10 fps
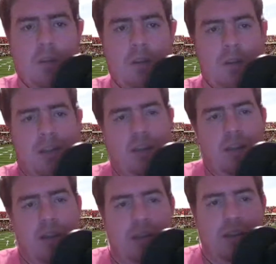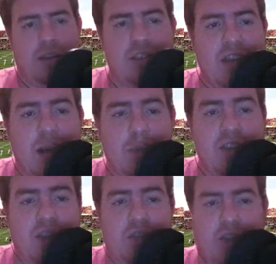Like he's there because
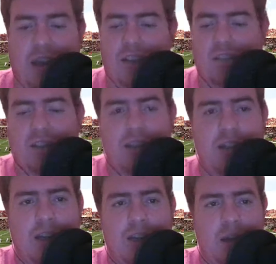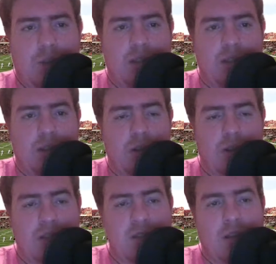he's fast, and I think Brandon Cooks